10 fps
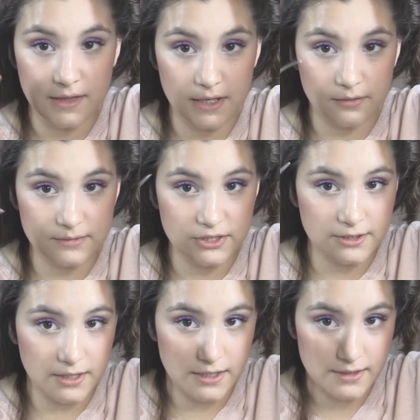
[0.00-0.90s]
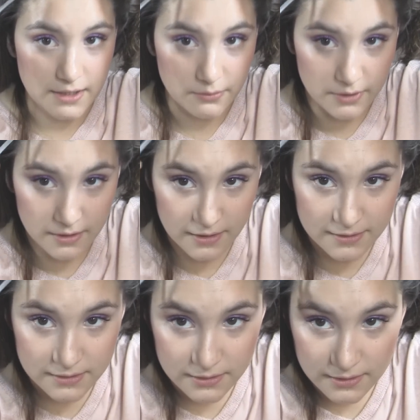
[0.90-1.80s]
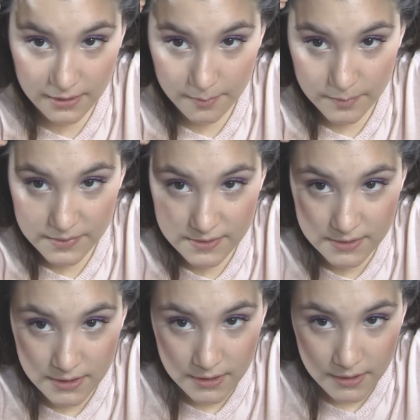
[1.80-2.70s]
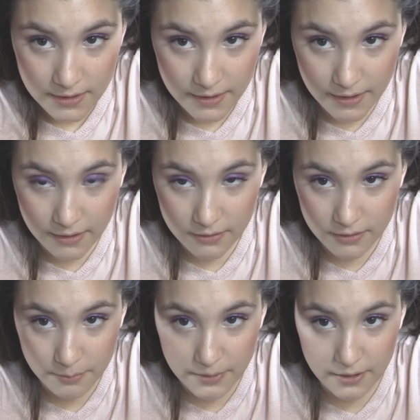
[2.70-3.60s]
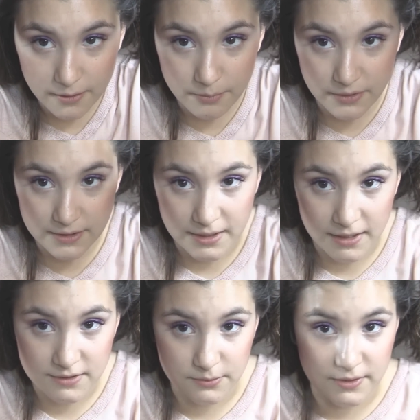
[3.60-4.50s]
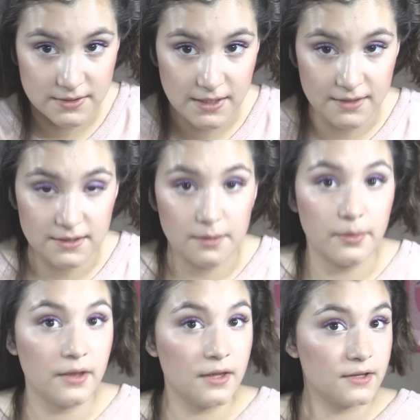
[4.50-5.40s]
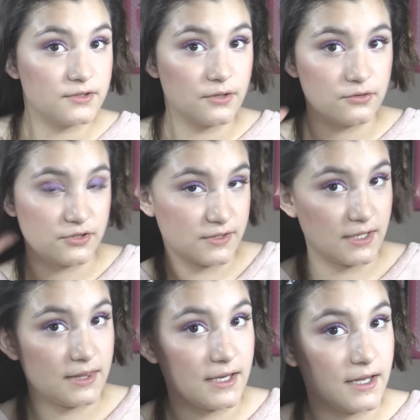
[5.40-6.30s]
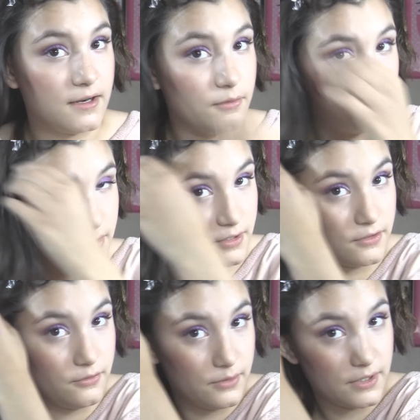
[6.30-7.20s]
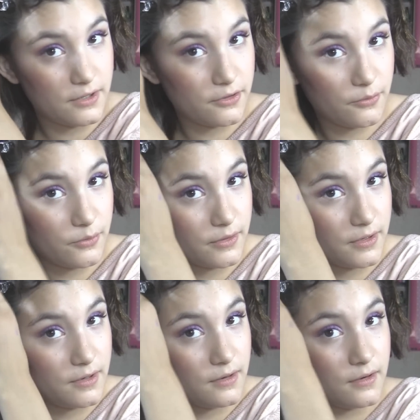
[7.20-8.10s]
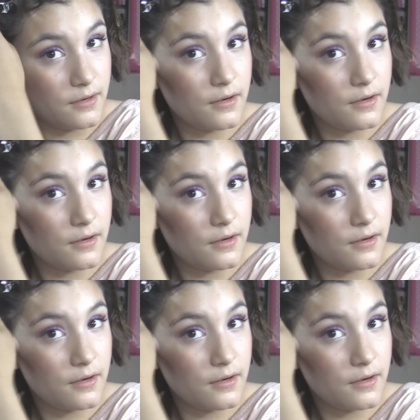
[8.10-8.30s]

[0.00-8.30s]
Then I'm just going to take one of these clips and clip it up like that so it stays up. So just like that. Now we're going to do another one.